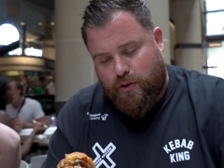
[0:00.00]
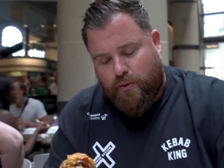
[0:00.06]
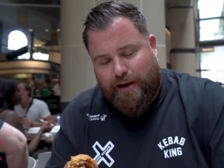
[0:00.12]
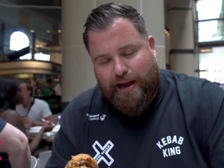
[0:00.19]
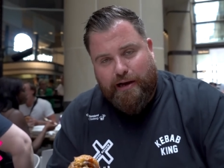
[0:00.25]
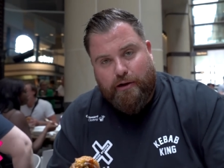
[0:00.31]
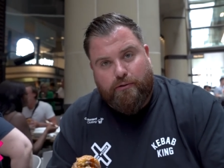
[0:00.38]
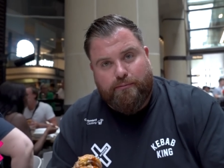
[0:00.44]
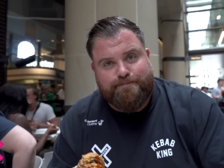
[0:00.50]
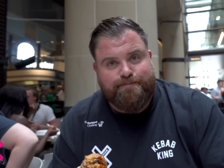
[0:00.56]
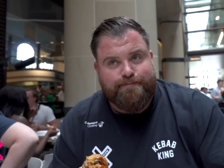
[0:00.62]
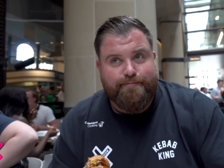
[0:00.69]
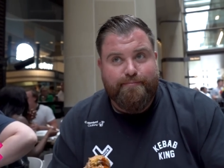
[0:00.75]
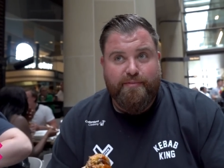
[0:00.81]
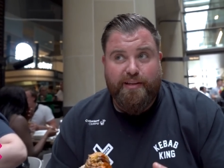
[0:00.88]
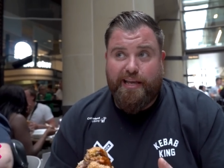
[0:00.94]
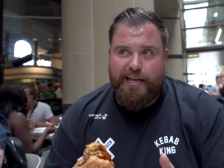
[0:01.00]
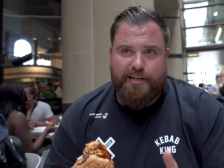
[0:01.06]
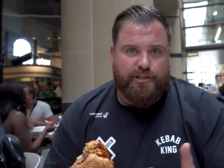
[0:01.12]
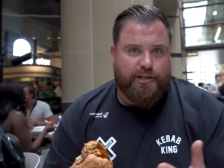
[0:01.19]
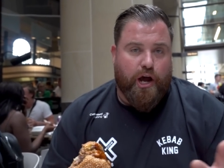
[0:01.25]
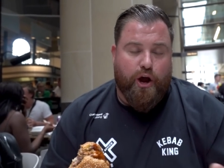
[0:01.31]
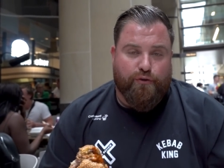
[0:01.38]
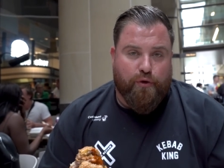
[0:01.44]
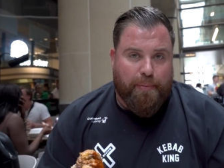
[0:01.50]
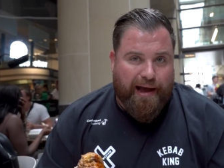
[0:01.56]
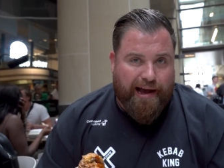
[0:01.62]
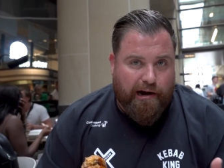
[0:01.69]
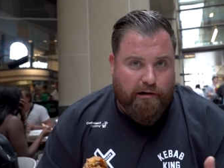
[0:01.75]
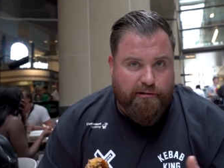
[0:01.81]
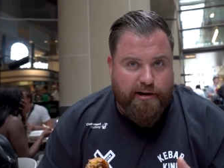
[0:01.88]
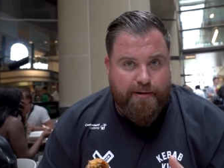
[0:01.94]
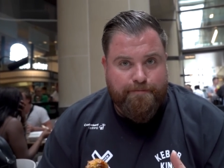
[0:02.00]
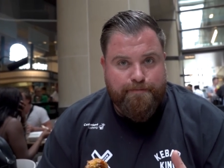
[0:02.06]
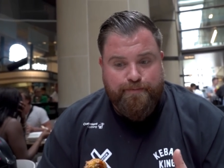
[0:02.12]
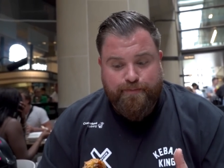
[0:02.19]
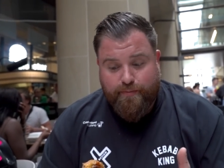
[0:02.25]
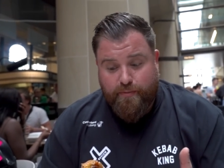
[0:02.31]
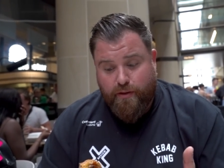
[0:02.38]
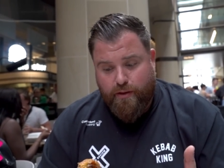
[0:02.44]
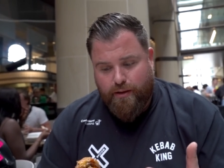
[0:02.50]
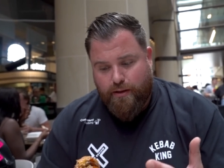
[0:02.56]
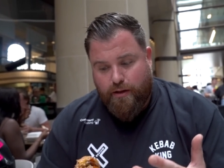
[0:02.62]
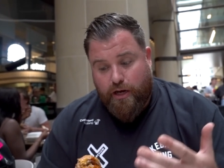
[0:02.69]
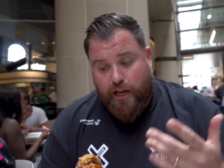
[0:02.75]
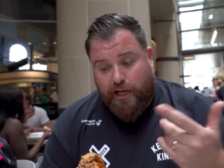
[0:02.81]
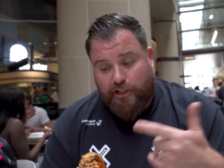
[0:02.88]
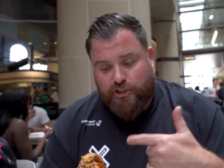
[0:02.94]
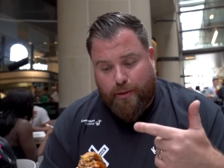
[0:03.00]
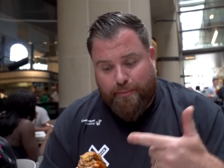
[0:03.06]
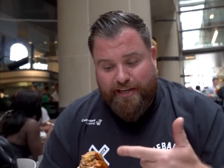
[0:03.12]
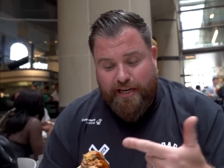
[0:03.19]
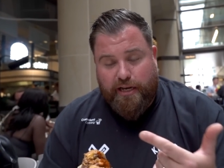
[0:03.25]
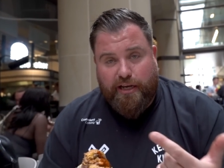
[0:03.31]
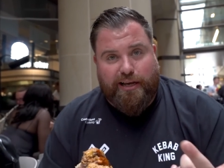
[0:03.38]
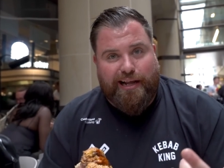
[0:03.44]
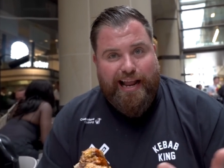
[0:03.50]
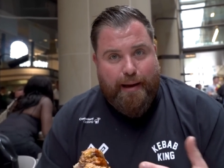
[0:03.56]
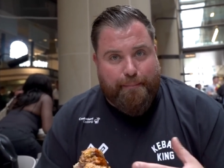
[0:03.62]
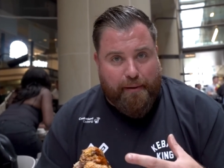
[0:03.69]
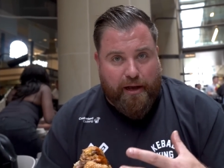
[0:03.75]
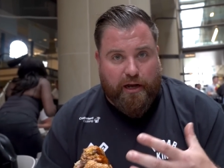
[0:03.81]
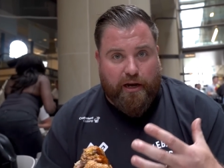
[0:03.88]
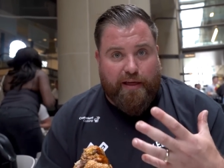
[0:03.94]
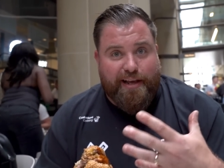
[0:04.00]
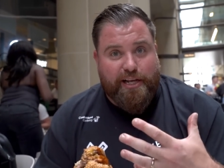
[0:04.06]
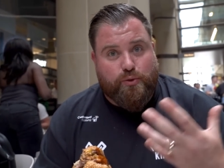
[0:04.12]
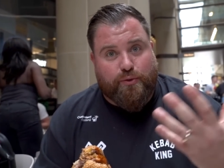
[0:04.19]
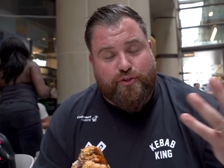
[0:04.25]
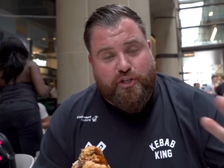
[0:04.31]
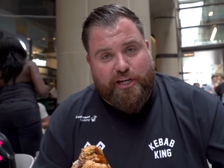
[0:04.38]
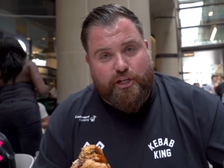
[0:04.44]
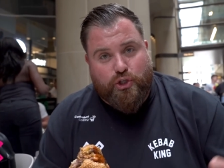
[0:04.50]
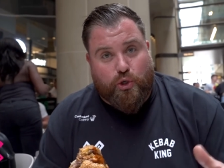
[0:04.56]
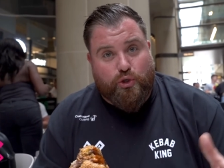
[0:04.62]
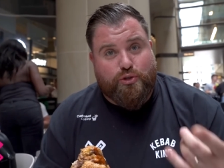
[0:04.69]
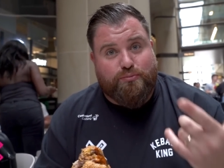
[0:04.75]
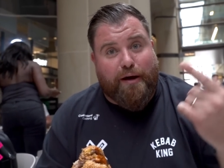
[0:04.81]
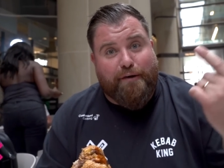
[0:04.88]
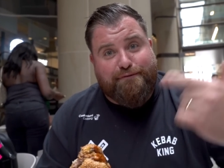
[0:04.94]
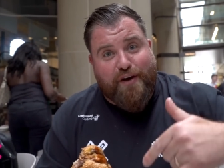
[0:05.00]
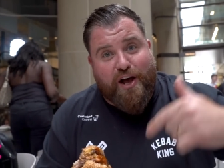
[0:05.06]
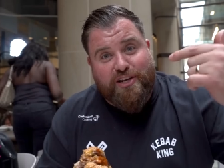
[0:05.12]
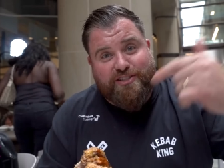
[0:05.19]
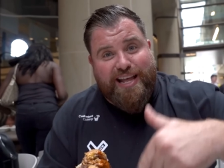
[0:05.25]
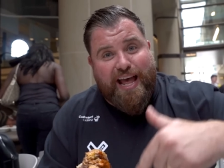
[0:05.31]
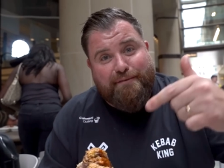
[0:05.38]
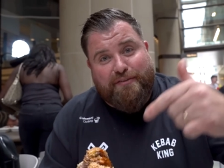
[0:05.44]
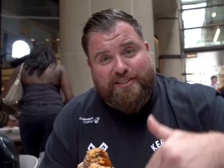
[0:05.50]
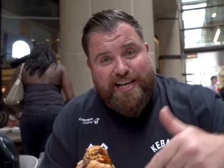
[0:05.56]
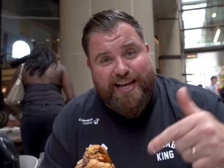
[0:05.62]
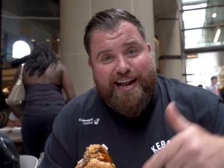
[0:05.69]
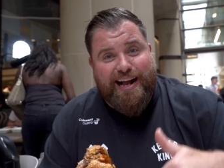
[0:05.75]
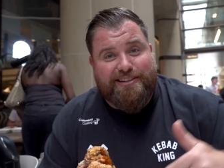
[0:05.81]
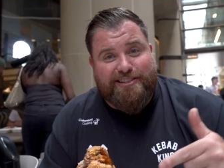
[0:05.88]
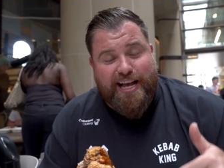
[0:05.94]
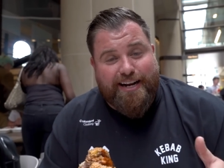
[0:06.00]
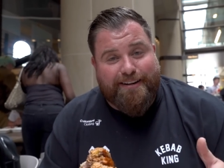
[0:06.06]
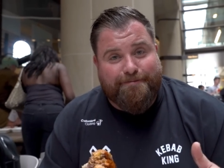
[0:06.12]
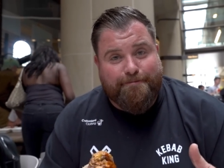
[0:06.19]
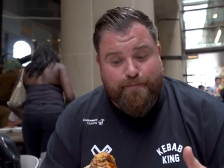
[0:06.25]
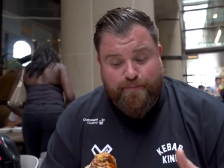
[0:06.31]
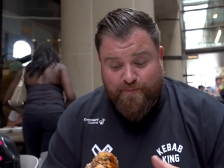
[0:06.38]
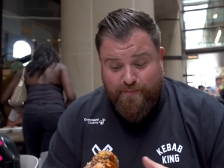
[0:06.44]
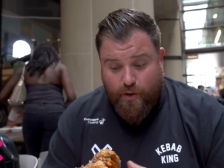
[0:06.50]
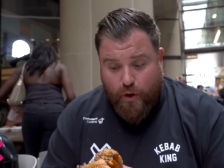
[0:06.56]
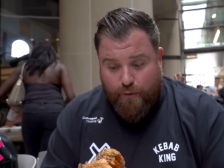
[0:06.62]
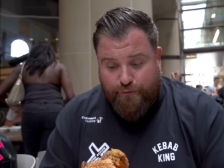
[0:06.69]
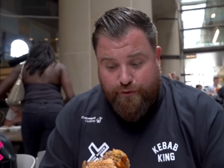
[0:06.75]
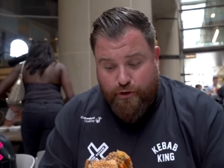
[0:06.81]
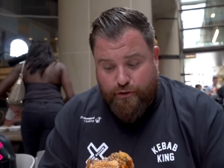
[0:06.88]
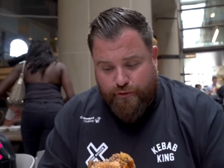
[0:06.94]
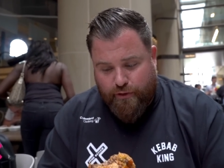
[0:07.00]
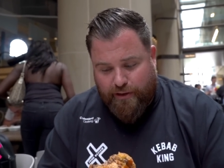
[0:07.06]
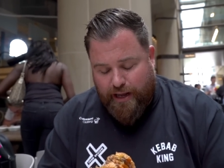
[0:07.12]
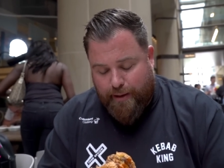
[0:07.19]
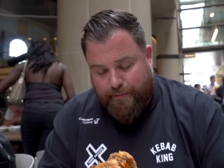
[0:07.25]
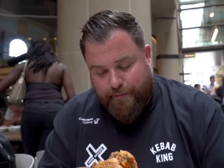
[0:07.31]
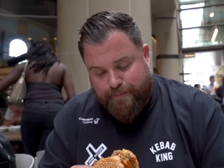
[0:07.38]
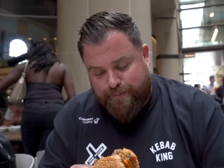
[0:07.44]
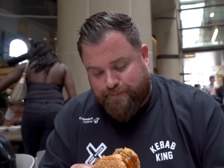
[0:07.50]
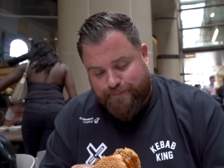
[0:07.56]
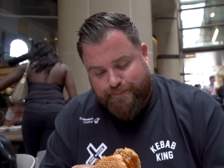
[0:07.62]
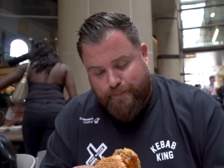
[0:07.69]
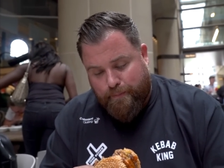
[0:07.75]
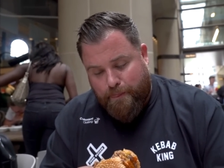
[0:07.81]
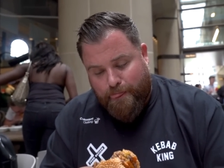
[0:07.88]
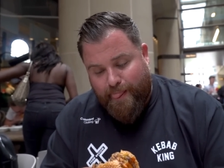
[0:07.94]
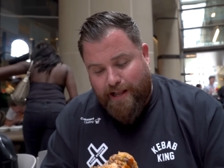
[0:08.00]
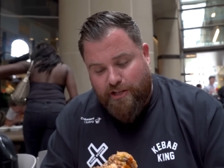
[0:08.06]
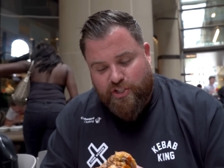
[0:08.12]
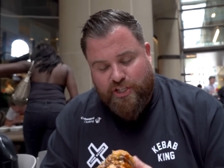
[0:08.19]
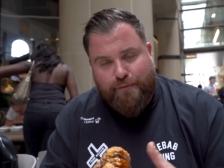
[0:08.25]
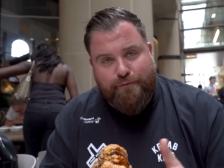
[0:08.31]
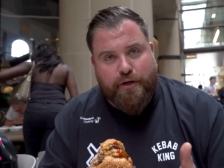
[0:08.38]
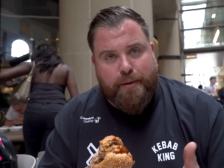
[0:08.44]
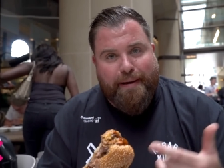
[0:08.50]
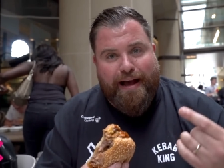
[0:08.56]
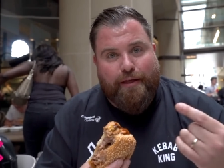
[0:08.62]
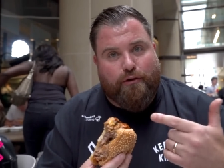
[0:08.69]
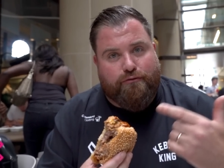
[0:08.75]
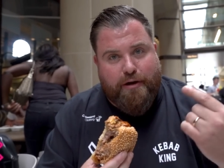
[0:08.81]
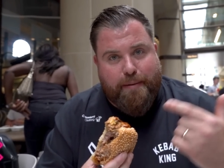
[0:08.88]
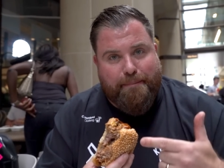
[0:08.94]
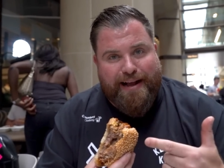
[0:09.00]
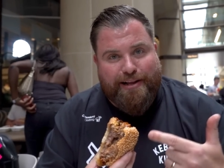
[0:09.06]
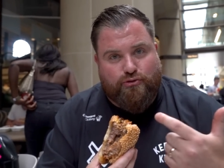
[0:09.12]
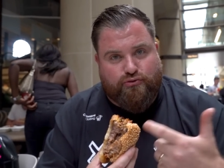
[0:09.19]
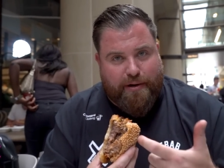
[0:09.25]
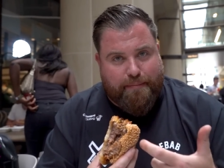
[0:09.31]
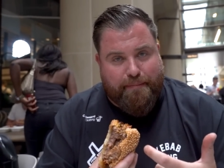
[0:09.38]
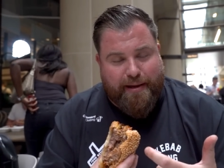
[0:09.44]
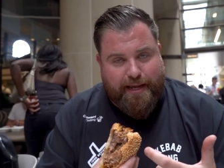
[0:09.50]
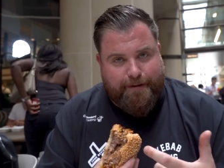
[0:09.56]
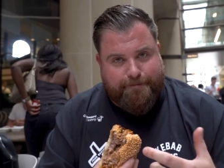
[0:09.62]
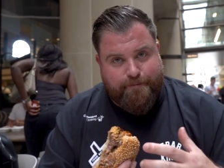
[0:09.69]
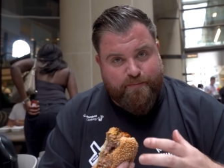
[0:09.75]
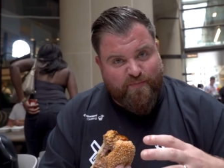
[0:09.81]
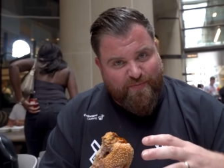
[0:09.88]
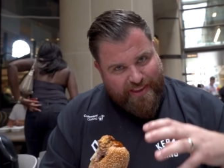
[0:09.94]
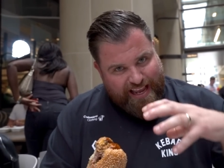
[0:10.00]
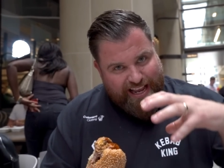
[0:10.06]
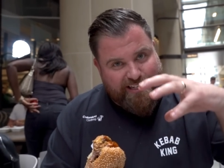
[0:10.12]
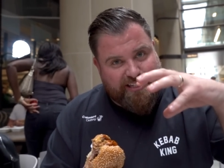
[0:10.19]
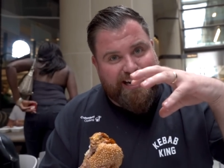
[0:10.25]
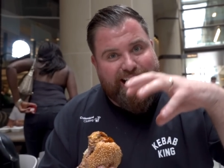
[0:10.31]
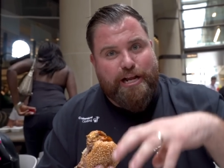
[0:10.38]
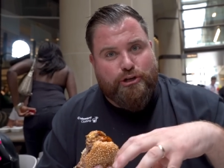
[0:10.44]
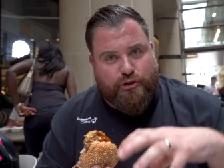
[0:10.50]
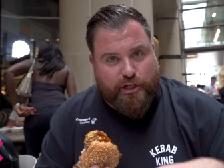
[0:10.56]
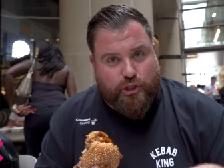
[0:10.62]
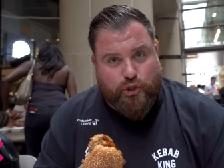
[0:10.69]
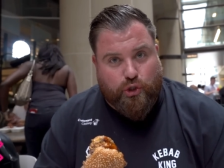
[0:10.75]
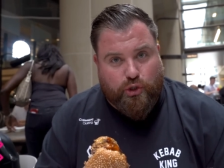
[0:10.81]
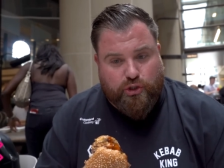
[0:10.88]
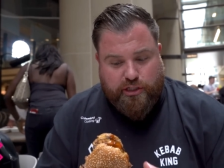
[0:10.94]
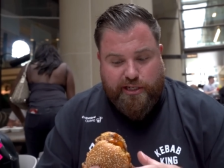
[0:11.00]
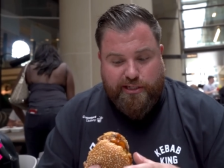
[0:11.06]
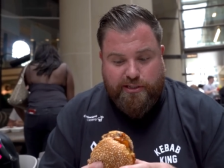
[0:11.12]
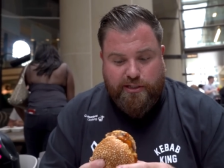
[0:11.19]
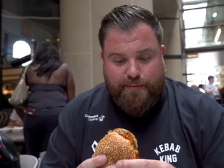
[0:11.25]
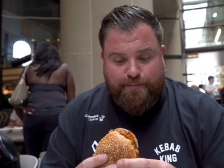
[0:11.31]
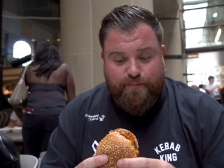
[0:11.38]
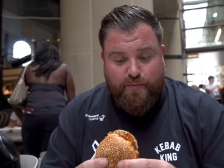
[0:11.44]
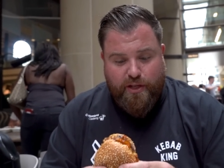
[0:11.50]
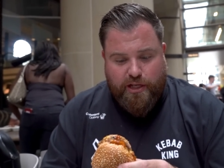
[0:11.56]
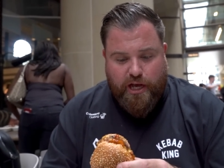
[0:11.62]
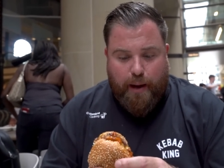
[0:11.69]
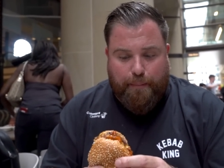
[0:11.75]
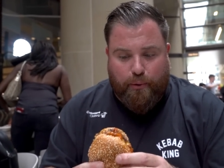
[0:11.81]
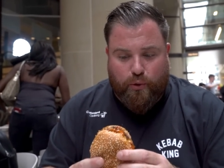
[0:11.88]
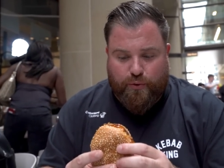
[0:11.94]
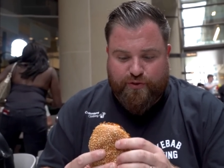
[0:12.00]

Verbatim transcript: Wow, it isn't overpowering. Last time we did a collab burger like this with Chicken George, it's my first ever ten out of ten on Food Review Club. Something about the Rib Man's rib meat, his electric sauces, coupled